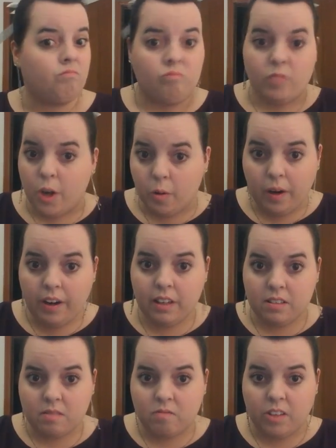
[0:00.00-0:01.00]
no
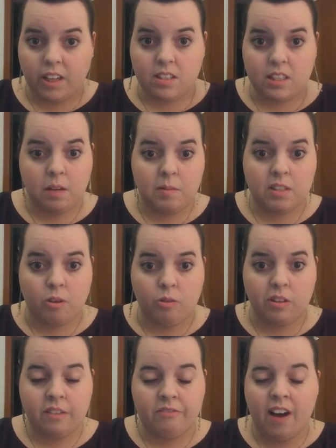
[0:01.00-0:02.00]
worries your kid's going to be
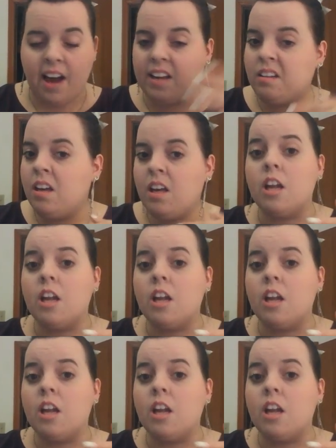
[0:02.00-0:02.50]
totally fine